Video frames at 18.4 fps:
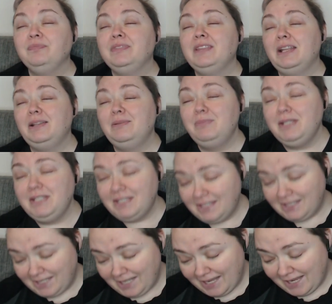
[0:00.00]
That being
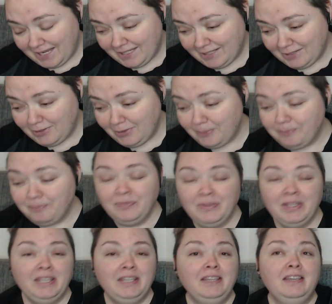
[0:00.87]
said,
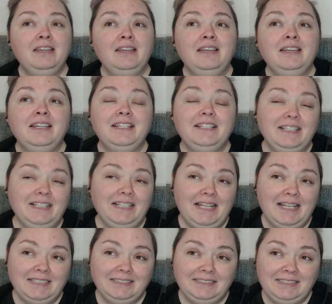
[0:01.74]
in the
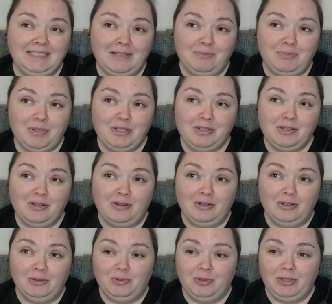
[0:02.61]
last
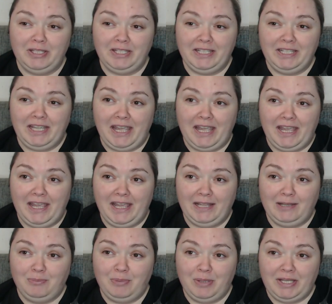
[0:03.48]
episode we
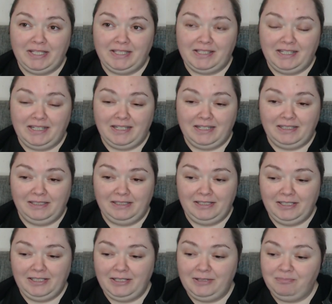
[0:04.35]
had
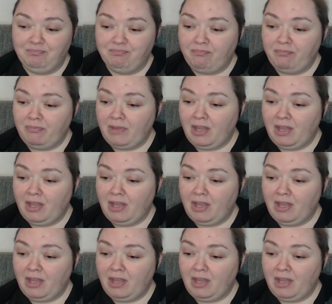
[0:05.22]
basically,